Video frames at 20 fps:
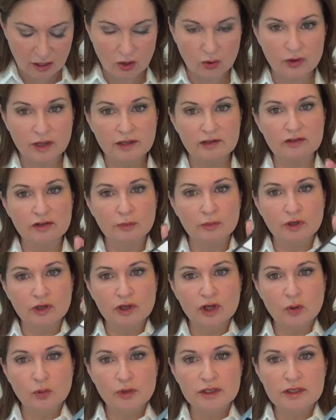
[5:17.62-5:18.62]
Okay, so I'm going
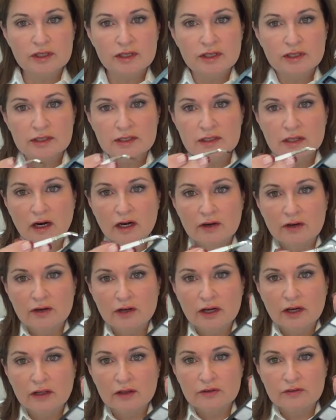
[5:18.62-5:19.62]
to go into the darker
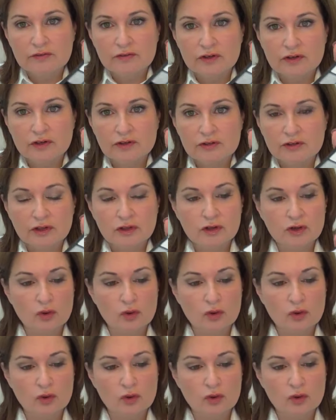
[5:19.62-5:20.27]
color first in the